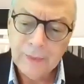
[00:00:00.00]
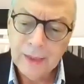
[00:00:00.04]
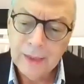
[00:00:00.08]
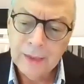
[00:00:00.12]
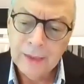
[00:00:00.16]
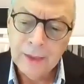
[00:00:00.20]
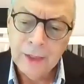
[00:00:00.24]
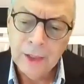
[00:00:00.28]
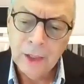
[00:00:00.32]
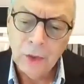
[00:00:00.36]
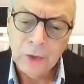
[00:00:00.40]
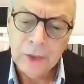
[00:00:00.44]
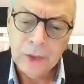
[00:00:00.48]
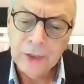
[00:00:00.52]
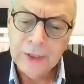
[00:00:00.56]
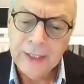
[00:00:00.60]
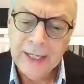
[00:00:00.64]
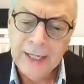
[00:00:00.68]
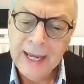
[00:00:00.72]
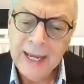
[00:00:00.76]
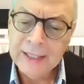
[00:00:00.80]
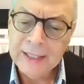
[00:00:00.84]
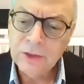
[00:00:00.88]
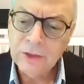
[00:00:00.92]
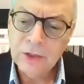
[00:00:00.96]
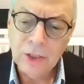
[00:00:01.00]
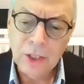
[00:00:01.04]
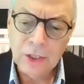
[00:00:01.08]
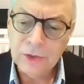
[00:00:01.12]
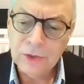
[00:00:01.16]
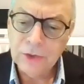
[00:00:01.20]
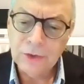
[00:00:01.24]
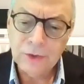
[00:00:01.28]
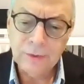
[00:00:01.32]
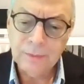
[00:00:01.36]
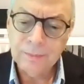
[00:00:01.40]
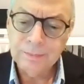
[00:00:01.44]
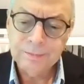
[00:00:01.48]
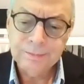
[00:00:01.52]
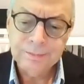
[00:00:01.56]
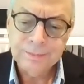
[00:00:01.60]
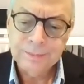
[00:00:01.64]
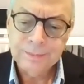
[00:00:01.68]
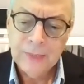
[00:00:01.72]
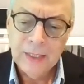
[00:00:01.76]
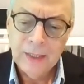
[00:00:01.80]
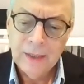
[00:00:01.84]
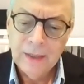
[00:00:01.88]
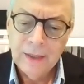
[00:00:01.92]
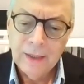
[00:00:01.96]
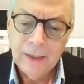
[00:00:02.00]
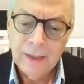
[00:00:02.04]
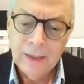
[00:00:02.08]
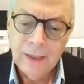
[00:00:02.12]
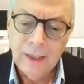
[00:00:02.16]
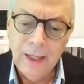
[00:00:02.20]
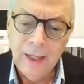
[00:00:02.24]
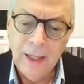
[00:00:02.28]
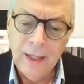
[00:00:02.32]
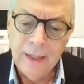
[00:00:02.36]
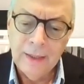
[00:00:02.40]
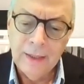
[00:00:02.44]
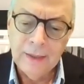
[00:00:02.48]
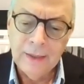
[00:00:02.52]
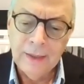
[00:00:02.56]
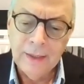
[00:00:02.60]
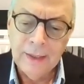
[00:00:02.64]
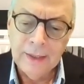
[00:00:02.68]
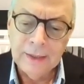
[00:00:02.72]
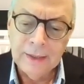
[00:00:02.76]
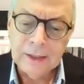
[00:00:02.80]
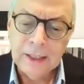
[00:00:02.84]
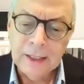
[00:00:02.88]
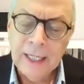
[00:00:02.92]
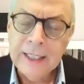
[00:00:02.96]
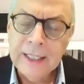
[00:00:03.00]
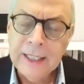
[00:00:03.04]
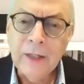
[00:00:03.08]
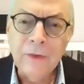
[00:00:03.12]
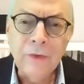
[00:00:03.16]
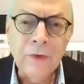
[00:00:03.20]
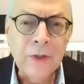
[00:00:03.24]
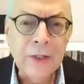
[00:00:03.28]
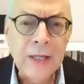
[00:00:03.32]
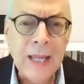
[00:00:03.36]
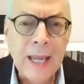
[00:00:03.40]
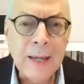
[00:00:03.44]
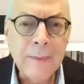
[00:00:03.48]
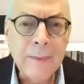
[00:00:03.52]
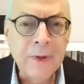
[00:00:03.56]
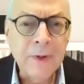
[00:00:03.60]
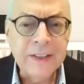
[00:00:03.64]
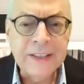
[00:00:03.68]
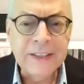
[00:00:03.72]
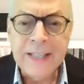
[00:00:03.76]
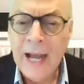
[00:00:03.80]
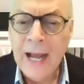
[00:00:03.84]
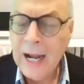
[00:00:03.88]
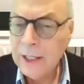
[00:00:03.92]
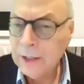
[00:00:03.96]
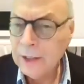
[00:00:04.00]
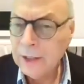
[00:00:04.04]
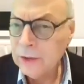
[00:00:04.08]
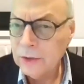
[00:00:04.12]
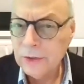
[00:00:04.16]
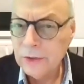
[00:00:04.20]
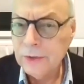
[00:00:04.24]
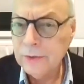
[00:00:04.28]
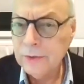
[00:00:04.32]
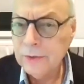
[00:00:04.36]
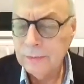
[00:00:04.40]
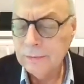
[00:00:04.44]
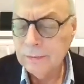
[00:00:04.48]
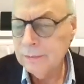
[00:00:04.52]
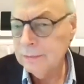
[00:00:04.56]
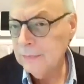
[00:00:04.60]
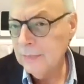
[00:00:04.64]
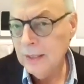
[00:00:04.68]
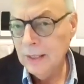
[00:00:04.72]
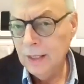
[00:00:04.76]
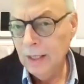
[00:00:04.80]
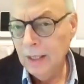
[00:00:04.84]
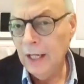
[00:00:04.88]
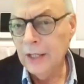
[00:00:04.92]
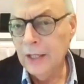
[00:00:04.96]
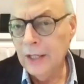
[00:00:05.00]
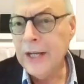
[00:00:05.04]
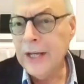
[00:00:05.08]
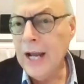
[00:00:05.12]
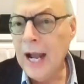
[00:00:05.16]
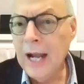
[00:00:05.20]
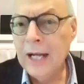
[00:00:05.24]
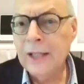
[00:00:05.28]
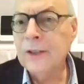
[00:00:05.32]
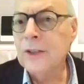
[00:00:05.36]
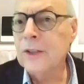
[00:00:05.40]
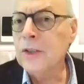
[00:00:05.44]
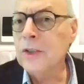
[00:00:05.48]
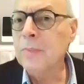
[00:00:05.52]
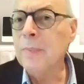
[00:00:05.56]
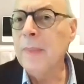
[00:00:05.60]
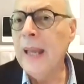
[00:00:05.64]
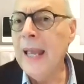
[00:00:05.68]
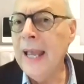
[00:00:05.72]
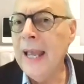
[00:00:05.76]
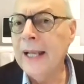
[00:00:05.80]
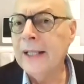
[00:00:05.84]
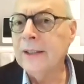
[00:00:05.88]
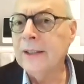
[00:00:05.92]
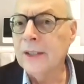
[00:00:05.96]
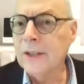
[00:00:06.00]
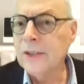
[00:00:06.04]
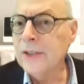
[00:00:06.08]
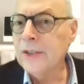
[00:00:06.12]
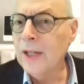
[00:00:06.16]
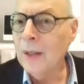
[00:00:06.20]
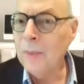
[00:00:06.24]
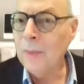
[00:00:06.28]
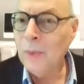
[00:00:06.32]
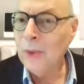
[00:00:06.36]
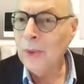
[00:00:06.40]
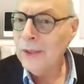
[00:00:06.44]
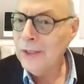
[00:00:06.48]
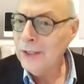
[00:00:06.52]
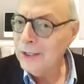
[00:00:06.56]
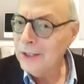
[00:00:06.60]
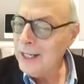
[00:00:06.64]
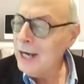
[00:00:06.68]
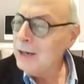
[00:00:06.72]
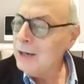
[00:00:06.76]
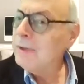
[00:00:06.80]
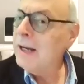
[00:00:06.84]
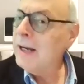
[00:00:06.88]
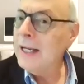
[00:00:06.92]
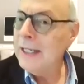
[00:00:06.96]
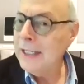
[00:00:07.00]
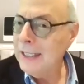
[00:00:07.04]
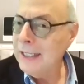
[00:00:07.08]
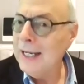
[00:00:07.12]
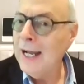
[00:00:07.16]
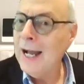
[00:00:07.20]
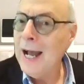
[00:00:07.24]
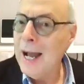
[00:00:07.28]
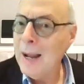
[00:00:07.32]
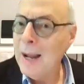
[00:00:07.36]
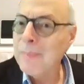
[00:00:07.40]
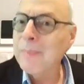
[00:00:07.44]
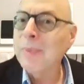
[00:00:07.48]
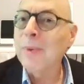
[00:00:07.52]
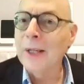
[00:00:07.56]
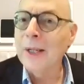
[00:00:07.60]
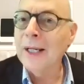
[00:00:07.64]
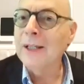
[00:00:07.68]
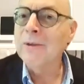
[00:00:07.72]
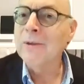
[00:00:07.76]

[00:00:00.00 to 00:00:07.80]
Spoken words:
you can't just, it's like if you gave a doctor's bag to someone, they're not ready to operate,